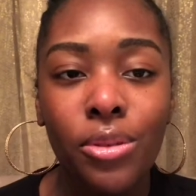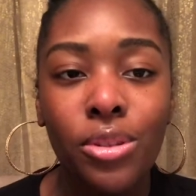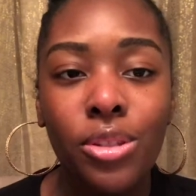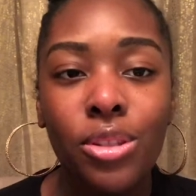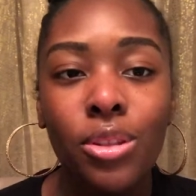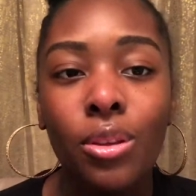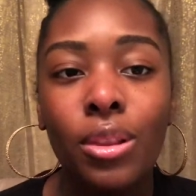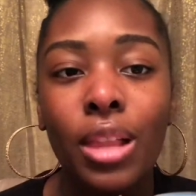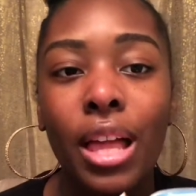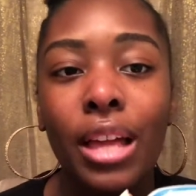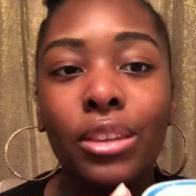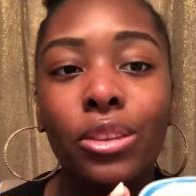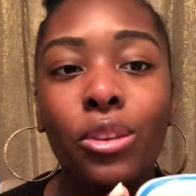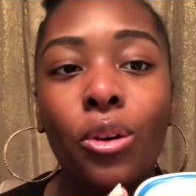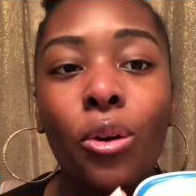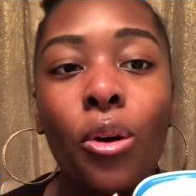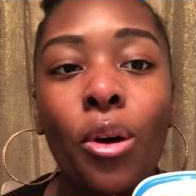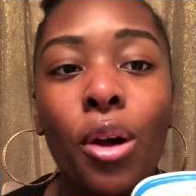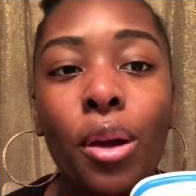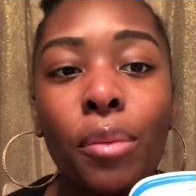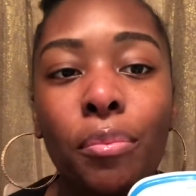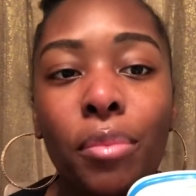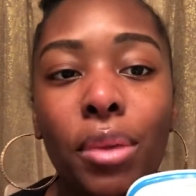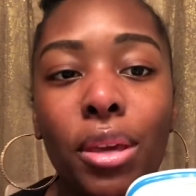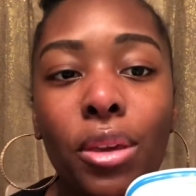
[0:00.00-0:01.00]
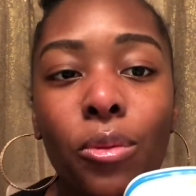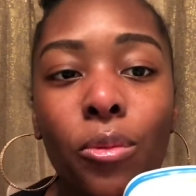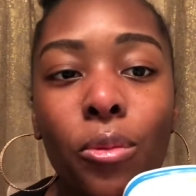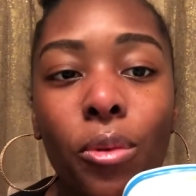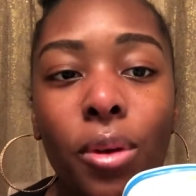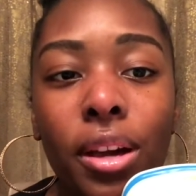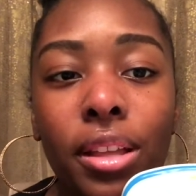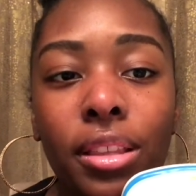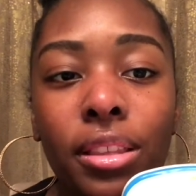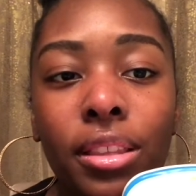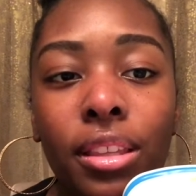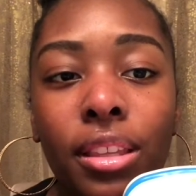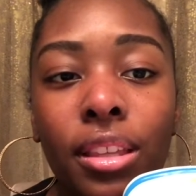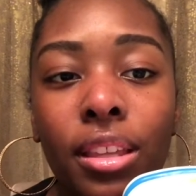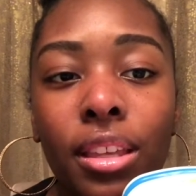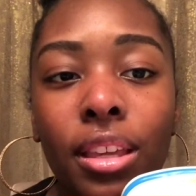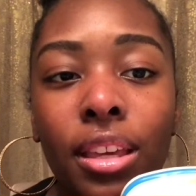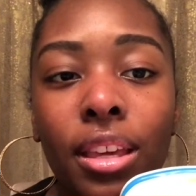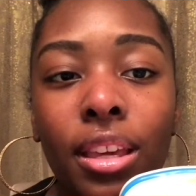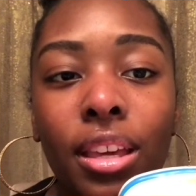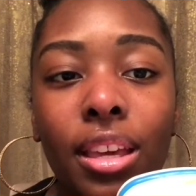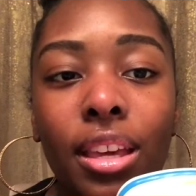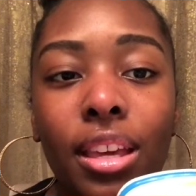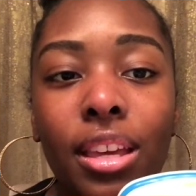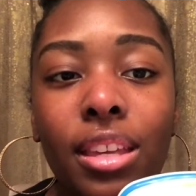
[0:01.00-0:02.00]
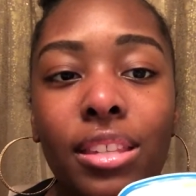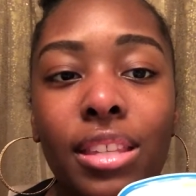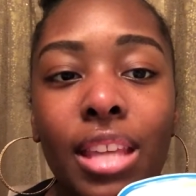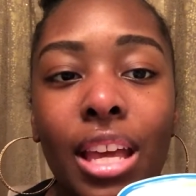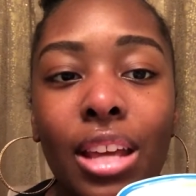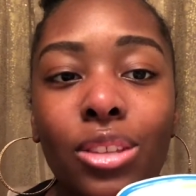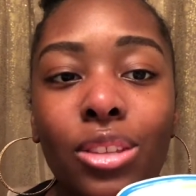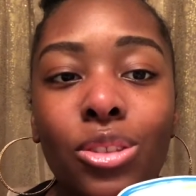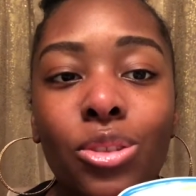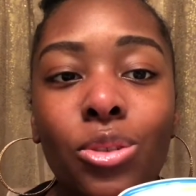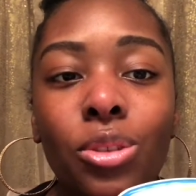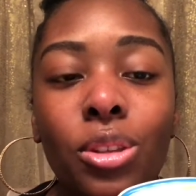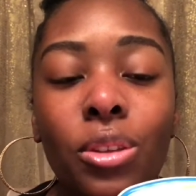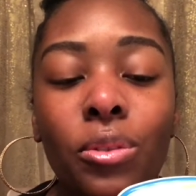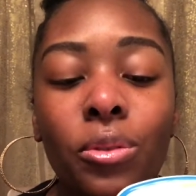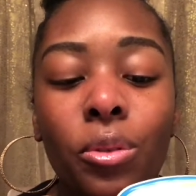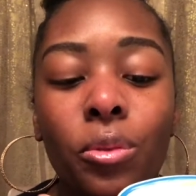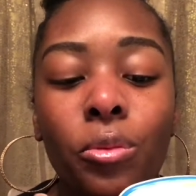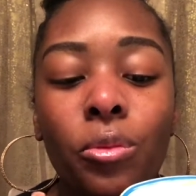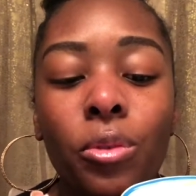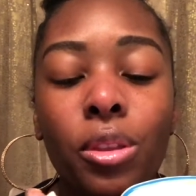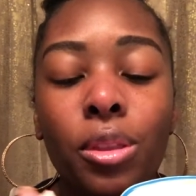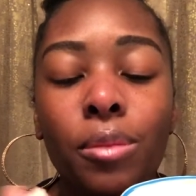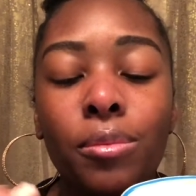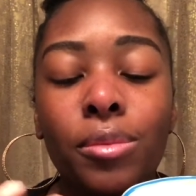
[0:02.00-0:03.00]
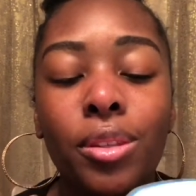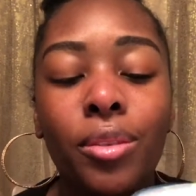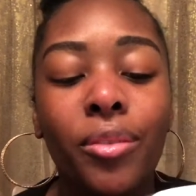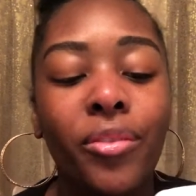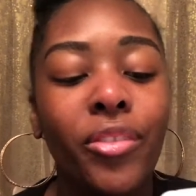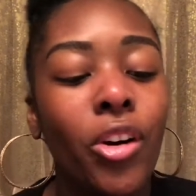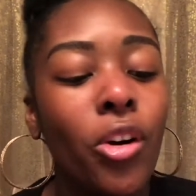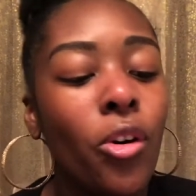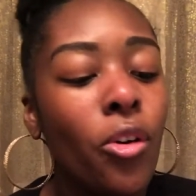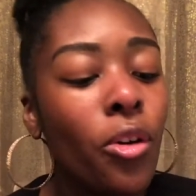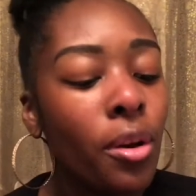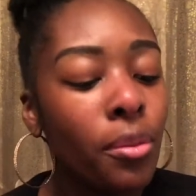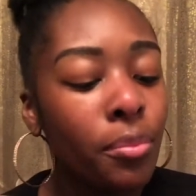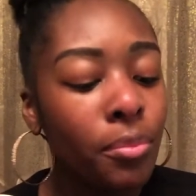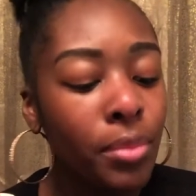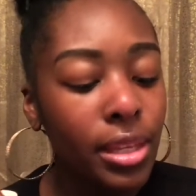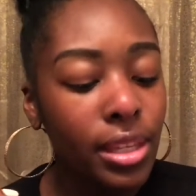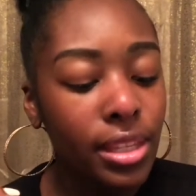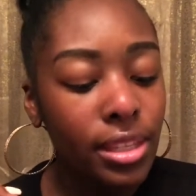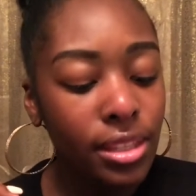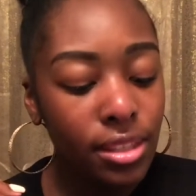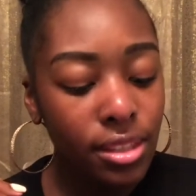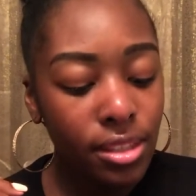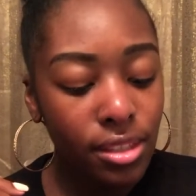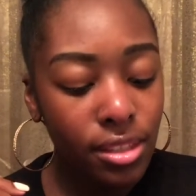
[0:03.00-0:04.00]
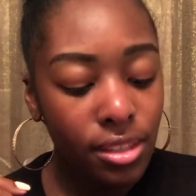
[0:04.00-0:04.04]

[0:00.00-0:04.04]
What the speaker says: So like the heartbeat one, it's like 2 different rhythms of heartbeats.